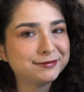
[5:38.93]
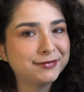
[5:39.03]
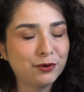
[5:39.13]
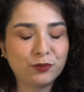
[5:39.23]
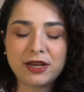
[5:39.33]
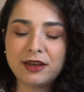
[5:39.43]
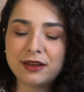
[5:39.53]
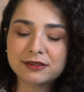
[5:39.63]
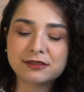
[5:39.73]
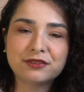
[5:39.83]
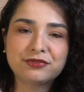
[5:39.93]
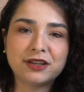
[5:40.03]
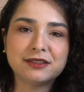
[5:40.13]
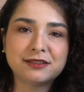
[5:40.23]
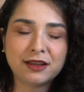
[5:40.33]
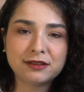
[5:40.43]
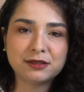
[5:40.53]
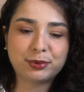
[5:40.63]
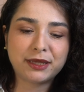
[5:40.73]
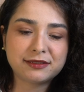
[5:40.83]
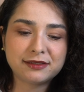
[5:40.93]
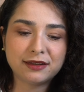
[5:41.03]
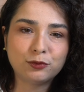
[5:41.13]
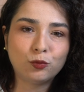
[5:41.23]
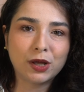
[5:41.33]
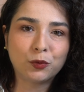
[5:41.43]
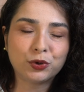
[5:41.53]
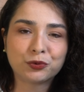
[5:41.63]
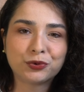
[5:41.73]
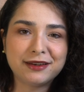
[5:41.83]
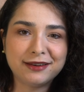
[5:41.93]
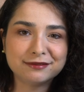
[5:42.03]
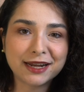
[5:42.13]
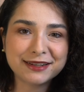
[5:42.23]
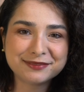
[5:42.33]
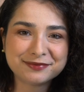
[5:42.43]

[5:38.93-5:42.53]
And we need a surface to place it while we're reading, right?